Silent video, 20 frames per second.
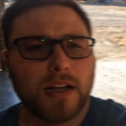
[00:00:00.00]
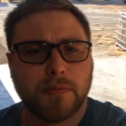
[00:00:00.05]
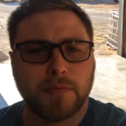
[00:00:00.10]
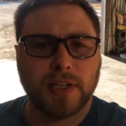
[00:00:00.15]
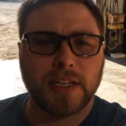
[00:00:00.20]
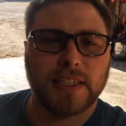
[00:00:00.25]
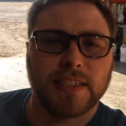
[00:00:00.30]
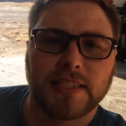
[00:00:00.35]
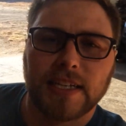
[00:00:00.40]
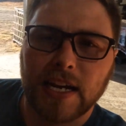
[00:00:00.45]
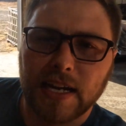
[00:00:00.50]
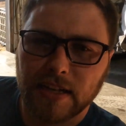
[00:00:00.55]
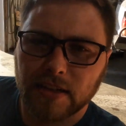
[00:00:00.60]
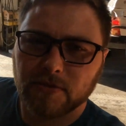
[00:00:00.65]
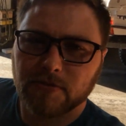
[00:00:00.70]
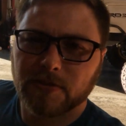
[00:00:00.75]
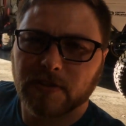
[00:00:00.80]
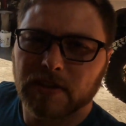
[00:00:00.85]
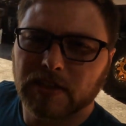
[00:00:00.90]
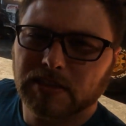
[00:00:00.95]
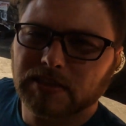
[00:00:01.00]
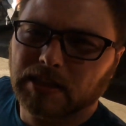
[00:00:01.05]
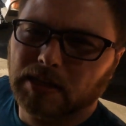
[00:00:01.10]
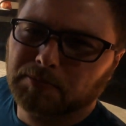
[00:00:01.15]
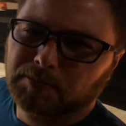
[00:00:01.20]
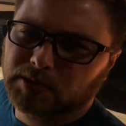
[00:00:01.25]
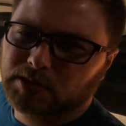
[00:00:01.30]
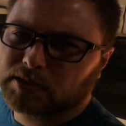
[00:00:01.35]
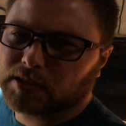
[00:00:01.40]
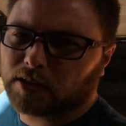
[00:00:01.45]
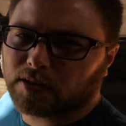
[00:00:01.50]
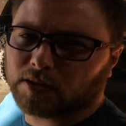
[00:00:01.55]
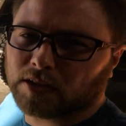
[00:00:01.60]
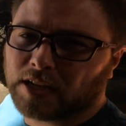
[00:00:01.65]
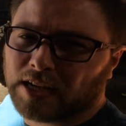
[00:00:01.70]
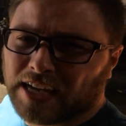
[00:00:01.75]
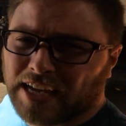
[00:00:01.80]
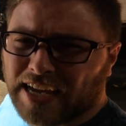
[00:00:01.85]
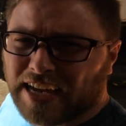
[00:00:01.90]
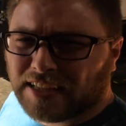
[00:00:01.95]
I'm excited for this episode.
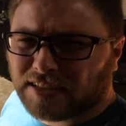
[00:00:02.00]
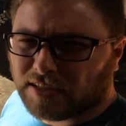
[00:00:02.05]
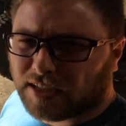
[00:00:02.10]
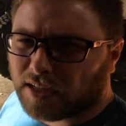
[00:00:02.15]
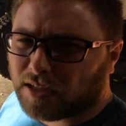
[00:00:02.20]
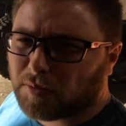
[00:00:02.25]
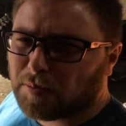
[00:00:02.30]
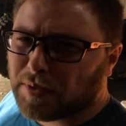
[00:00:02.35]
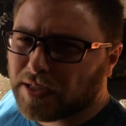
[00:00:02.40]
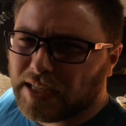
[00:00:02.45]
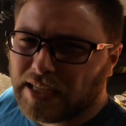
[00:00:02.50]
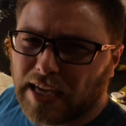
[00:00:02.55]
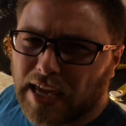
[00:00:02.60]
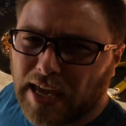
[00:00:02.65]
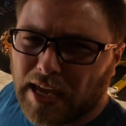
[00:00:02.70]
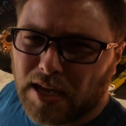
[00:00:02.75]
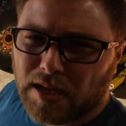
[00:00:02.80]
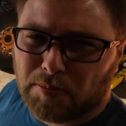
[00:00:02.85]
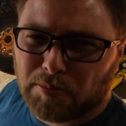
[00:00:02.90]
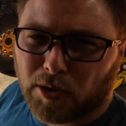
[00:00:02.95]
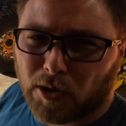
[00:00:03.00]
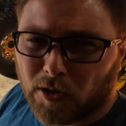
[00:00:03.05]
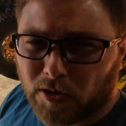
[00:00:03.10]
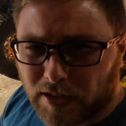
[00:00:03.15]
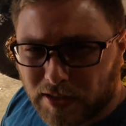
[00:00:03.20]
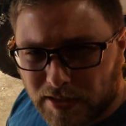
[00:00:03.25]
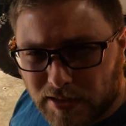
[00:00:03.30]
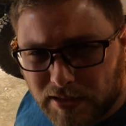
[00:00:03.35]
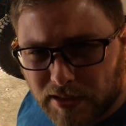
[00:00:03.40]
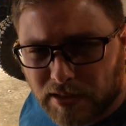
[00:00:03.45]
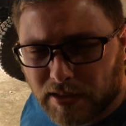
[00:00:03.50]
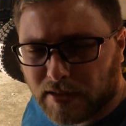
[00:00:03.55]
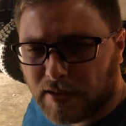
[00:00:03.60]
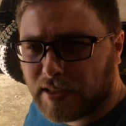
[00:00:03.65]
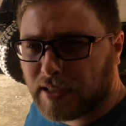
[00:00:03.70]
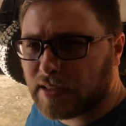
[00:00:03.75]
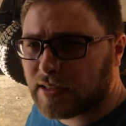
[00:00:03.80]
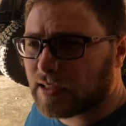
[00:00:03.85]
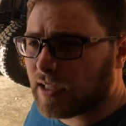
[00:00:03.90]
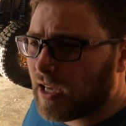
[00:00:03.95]
It's gonna be a parted
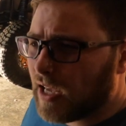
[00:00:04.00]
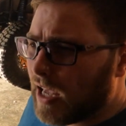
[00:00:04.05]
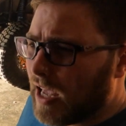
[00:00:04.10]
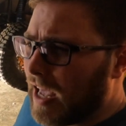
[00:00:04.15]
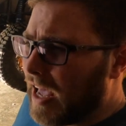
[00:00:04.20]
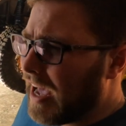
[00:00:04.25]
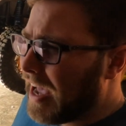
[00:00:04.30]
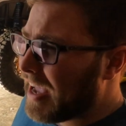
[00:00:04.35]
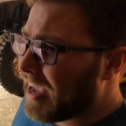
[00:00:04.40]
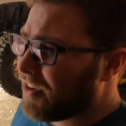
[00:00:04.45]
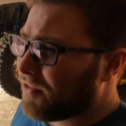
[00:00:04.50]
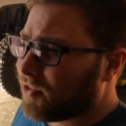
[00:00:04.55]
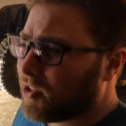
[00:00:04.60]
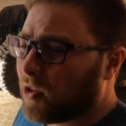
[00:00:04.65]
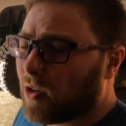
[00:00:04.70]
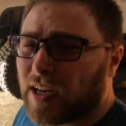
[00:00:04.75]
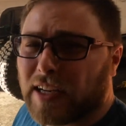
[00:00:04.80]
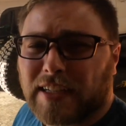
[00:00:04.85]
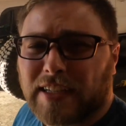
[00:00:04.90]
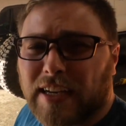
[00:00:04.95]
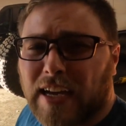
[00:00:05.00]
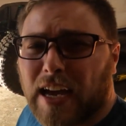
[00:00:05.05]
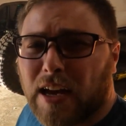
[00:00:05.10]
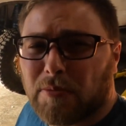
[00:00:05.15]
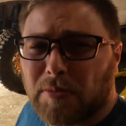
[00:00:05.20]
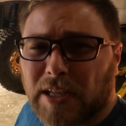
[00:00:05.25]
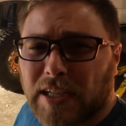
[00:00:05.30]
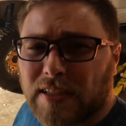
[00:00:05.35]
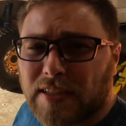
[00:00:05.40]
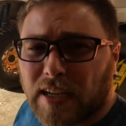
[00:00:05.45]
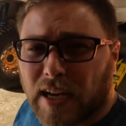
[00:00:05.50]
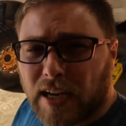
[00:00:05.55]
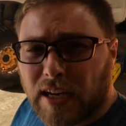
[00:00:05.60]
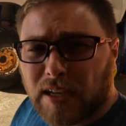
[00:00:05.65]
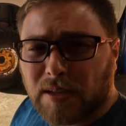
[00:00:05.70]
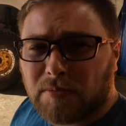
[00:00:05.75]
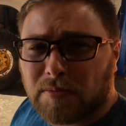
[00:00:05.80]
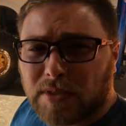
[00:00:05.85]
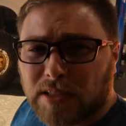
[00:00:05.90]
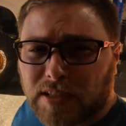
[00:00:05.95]
series. I have no idea how many
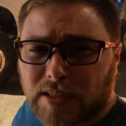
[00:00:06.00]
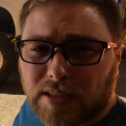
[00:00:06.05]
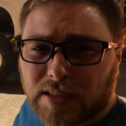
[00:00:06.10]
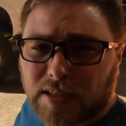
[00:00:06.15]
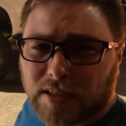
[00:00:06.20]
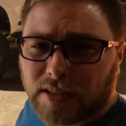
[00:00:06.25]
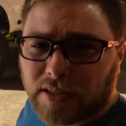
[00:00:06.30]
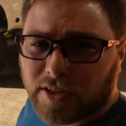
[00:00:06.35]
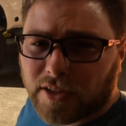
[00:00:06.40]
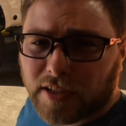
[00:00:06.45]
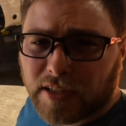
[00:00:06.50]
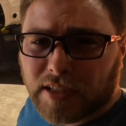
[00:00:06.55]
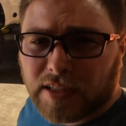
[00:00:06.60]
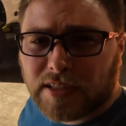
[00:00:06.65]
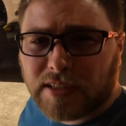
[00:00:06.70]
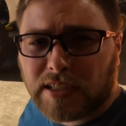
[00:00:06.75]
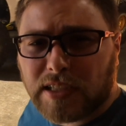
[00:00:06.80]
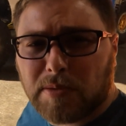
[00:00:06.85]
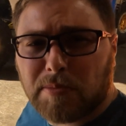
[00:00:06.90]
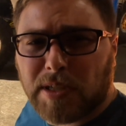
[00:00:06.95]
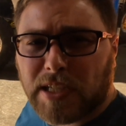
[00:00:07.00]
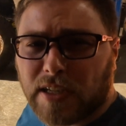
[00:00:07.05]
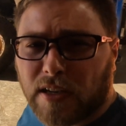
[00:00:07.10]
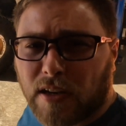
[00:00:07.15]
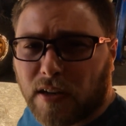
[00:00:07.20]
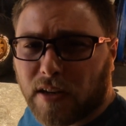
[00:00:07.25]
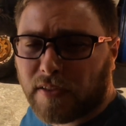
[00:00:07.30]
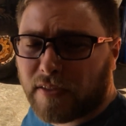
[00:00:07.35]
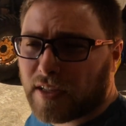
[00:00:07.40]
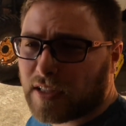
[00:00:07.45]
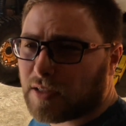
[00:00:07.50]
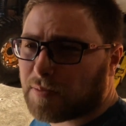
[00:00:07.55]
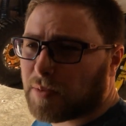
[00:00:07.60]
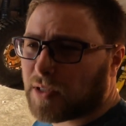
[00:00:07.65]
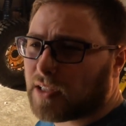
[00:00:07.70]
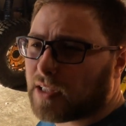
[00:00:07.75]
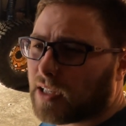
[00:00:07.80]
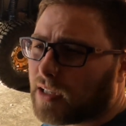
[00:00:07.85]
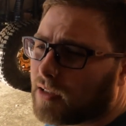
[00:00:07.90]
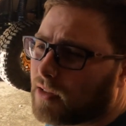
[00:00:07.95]
times you're gonna see me on this
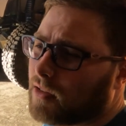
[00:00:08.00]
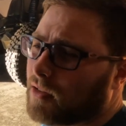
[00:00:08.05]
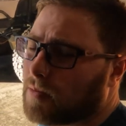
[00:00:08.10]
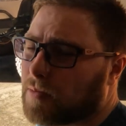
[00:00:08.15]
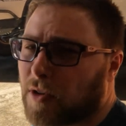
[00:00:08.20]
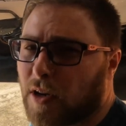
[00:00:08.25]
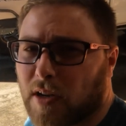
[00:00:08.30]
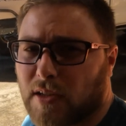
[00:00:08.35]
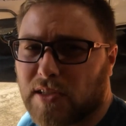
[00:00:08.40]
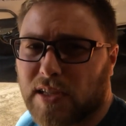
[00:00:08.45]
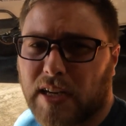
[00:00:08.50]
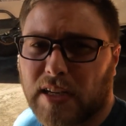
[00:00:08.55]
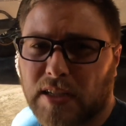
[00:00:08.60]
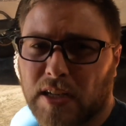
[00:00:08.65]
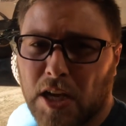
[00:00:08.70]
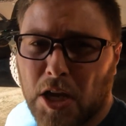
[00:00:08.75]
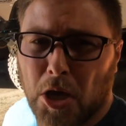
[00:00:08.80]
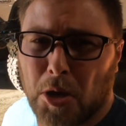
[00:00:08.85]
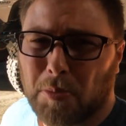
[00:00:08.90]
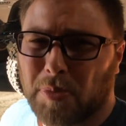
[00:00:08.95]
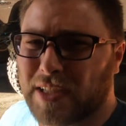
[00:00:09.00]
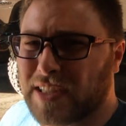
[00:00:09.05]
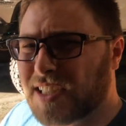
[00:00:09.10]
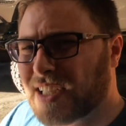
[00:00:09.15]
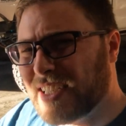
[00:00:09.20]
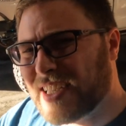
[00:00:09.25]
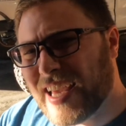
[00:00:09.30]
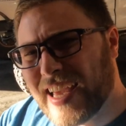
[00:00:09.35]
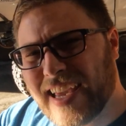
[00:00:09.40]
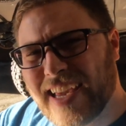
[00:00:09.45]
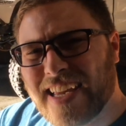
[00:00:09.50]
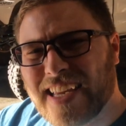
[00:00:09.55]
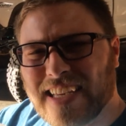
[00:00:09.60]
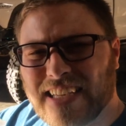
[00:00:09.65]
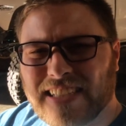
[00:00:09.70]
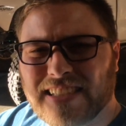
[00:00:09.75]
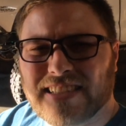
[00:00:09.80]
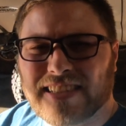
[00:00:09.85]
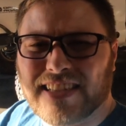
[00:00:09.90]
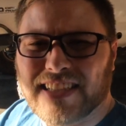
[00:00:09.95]
particular project, but today
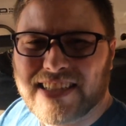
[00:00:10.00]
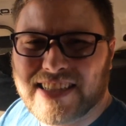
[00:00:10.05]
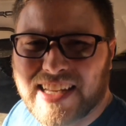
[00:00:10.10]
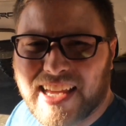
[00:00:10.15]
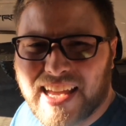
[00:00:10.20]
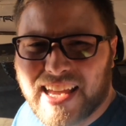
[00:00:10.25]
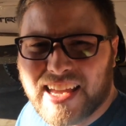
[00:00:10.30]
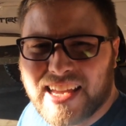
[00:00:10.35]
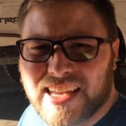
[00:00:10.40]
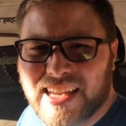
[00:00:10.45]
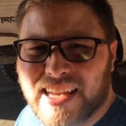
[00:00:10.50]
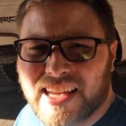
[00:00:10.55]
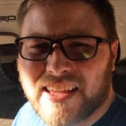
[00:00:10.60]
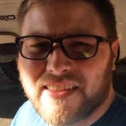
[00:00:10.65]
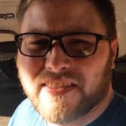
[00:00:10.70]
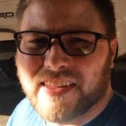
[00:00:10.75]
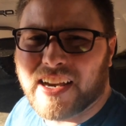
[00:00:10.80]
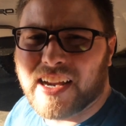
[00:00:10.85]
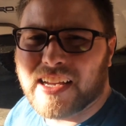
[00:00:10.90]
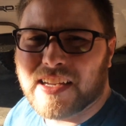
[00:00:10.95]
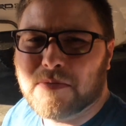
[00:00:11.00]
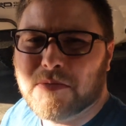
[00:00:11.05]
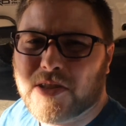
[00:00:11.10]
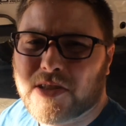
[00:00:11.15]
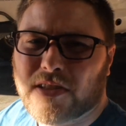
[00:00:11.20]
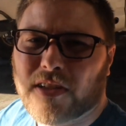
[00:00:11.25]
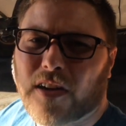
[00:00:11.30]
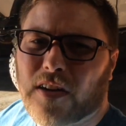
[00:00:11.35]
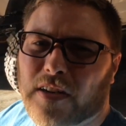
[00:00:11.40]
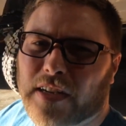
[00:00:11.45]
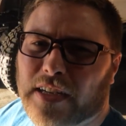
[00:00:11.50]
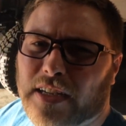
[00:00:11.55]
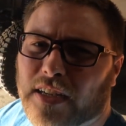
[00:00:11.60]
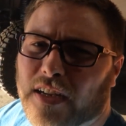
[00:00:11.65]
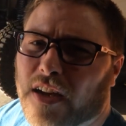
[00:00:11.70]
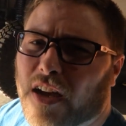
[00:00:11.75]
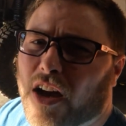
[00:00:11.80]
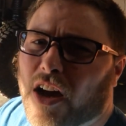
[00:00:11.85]
is the day that I am starting